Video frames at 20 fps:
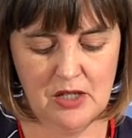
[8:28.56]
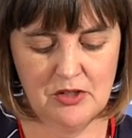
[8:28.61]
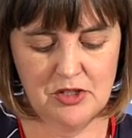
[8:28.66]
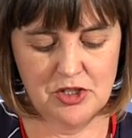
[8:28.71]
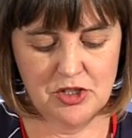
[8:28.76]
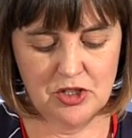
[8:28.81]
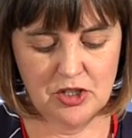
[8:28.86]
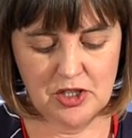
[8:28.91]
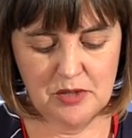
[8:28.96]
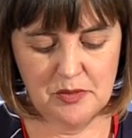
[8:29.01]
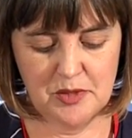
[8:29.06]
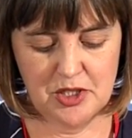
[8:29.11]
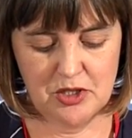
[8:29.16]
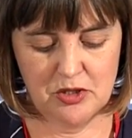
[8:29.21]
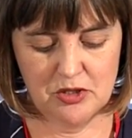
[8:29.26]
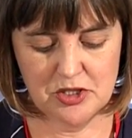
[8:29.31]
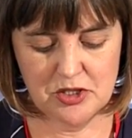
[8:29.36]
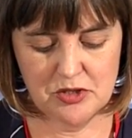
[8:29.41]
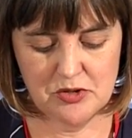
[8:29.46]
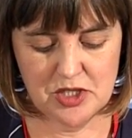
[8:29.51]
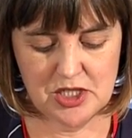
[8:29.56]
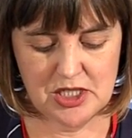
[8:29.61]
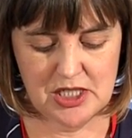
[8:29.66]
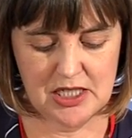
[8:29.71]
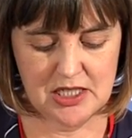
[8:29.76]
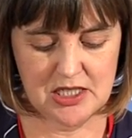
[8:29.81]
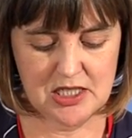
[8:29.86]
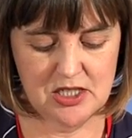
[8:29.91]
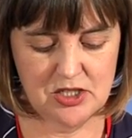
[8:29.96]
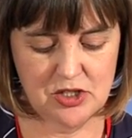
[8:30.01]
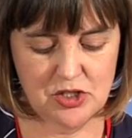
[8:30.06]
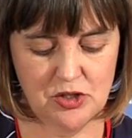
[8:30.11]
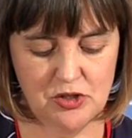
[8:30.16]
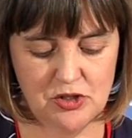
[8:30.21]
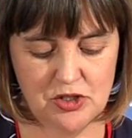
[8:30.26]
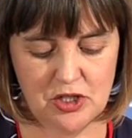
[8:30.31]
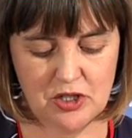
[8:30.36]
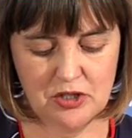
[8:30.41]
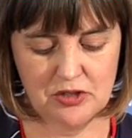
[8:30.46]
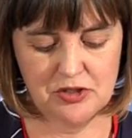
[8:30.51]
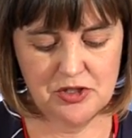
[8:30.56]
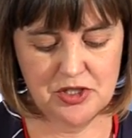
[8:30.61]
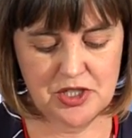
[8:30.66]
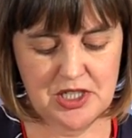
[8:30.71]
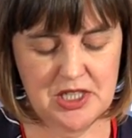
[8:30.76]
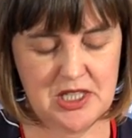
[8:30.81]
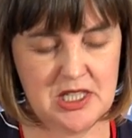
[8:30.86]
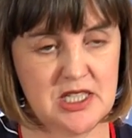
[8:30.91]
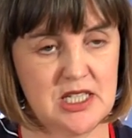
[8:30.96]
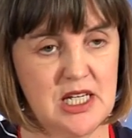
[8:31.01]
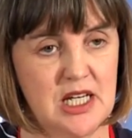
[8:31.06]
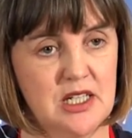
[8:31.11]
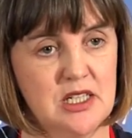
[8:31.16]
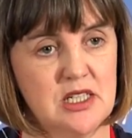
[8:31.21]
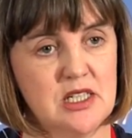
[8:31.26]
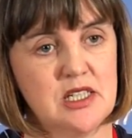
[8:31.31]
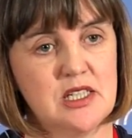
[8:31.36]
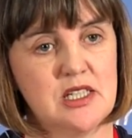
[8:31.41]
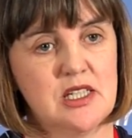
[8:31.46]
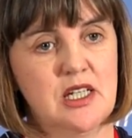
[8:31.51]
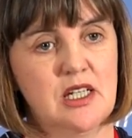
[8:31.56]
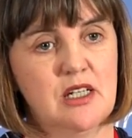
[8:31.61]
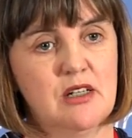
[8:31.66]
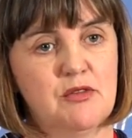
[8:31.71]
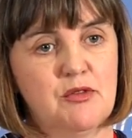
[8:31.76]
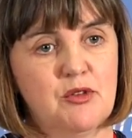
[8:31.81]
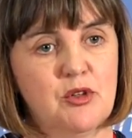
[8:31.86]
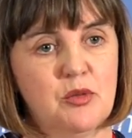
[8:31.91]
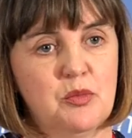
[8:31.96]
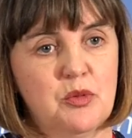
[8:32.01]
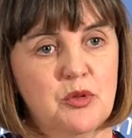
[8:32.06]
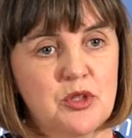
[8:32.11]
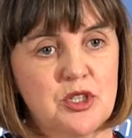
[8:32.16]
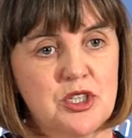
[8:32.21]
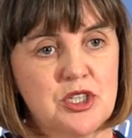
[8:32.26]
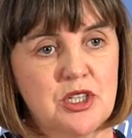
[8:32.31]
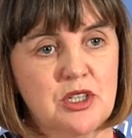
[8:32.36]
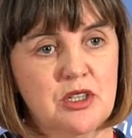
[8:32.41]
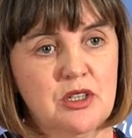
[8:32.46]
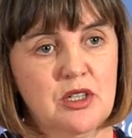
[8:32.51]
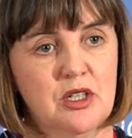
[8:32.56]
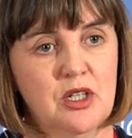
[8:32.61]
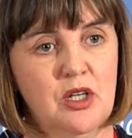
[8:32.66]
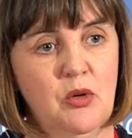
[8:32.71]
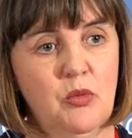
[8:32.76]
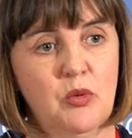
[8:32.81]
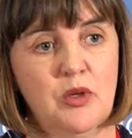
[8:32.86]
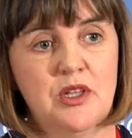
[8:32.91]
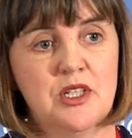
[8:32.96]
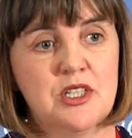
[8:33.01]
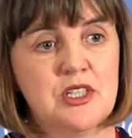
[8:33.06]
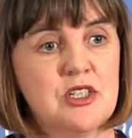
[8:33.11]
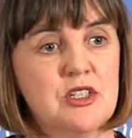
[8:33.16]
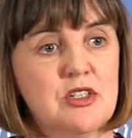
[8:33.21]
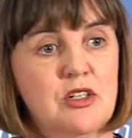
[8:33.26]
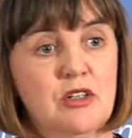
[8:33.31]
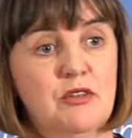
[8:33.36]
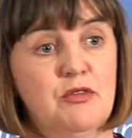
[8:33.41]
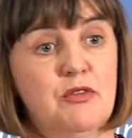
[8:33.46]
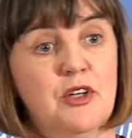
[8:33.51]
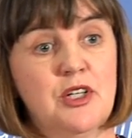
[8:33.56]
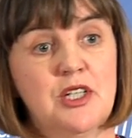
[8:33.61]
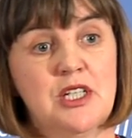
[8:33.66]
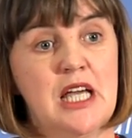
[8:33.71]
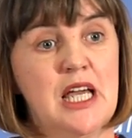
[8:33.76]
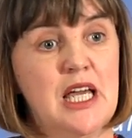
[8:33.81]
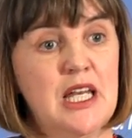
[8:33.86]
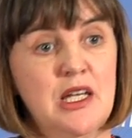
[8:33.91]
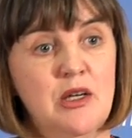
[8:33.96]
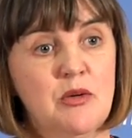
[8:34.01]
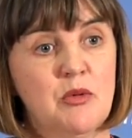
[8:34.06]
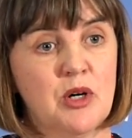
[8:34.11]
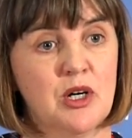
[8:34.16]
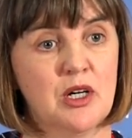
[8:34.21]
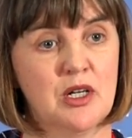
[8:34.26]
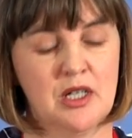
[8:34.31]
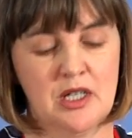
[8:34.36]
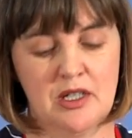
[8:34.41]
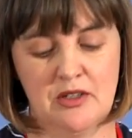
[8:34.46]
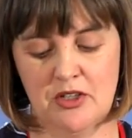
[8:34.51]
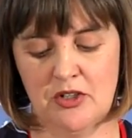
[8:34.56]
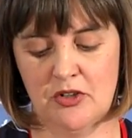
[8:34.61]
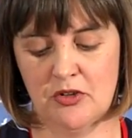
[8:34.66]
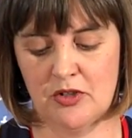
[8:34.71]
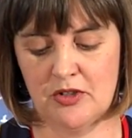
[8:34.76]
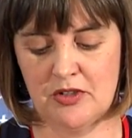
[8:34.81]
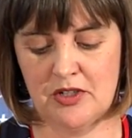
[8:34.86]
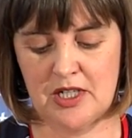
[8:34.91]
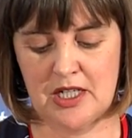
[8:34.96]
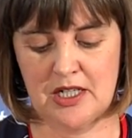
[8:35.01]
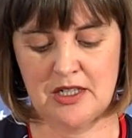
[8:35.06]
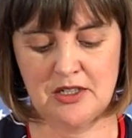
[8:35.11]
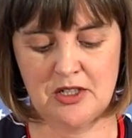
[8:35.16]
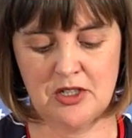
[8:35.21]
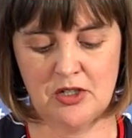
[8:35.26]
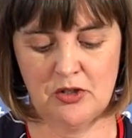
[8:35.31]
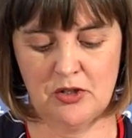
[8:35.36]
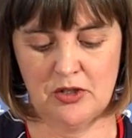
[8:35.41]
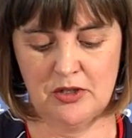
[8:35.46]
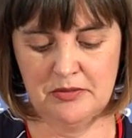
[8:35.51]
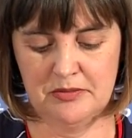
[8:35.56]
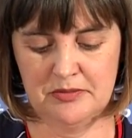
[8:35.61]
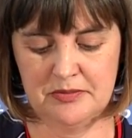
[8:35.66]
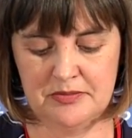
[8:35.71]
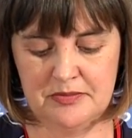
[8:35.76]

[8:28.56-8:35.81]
The document also states that two doctors' consent is needed for abortion, when this is not found anywhere in the Northern Ireland law.